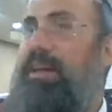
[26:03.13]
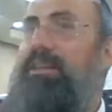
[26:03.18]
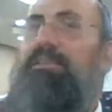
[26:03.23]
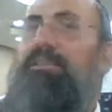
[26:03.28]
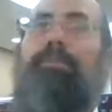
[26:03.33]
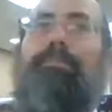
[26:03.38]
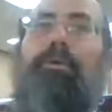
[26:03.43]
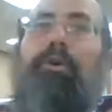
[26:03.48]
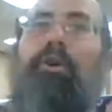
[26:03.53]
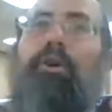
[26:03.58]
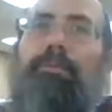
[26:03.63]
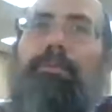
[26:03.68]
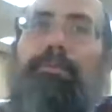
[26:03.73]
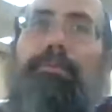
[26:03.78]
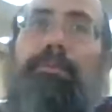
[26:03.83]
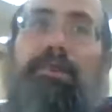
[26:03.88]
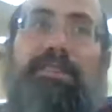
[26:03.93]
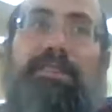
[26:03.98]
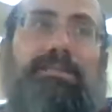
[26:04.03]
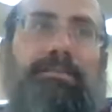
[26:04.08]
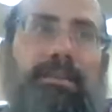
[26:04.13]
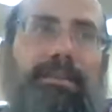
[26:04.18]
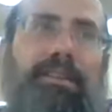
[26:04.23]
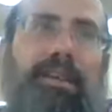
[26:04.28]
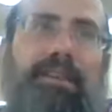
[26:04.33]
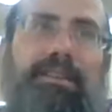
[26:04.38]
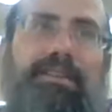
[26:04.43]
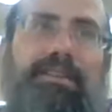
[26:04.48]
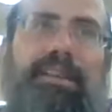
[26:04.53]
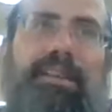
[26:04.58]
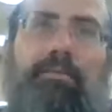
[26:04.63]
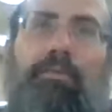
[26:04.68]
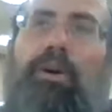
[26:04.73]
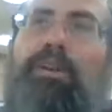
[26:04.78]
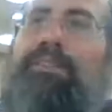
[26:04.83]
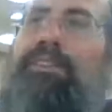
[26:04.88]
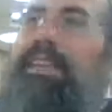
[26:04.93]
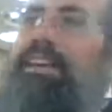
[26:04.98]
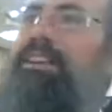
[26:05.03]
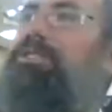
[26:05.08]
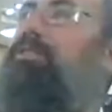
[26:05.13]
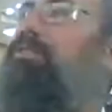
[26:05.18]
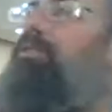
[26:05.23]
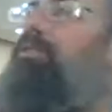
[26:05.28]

To pour it simultaneously, they wanted they should